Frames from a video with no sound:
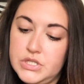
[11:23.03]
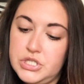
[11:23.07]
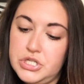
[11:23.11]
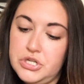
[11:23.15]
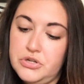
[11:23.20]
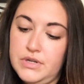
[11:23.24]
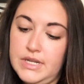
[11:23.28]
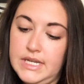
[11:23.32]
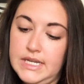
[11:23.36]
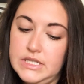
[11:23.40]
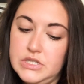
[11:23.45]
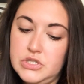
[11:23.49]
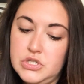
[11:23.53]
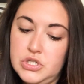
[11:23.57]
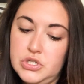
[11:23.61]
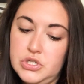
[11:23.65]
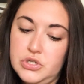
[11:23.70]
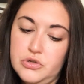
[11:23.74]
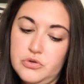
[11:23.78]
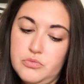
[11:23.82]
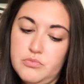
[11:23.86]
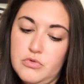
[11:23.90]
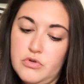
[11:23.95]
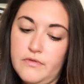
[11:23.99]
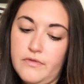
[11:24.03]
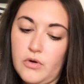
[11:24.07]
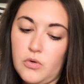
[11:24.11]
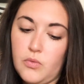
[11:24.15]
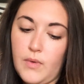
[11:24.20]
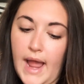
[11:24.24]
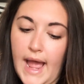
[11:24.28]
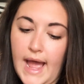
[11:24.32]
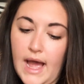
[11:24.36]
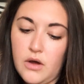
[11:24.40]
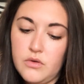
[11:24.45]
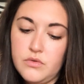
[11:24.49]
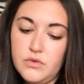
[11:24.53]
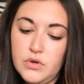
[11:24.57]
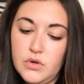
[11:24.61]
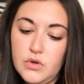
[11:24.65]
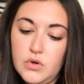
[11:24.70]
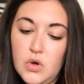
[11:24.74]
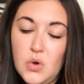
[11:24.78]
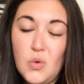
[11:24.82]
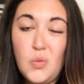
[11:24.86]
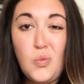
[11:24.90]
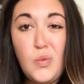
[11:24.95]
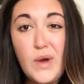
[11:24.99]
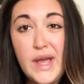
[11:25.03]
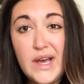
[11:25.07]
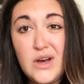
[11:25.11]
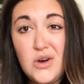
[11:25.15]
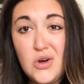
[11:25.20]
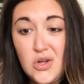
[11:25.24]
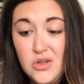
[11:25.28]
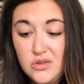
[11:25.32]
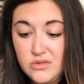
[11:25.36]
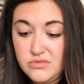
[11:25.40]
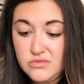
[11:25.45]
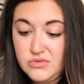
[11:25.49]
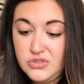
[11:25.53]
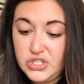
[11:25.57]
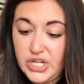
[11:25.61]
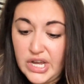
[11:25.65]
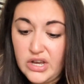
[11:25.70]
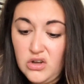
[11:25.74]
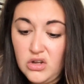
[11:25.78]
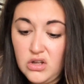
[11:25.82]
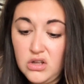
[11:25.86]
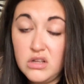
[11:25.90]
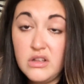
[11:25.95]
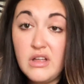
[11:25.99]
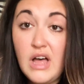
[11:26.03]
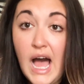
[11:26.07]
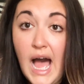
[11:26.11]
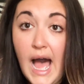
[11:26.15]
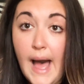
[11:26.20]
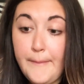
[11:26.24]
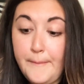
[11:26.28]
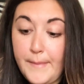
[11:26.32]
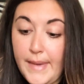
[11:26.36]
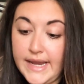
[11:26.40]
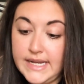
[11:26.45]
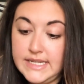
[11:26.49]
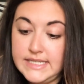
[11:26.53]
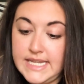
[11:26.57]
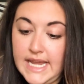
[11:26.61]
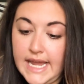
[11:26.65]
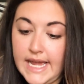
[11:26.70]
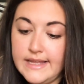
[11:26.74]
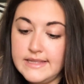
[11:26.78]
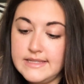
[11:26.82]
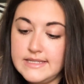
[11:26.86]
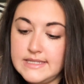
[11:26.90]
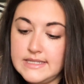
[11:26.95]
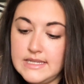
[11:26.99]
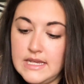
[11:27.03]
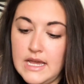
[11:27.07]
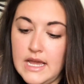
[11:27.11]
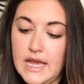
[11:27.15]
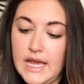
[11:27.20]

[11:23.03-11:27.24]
Do you need to move around, wiggle, jiggle, hop, and dance?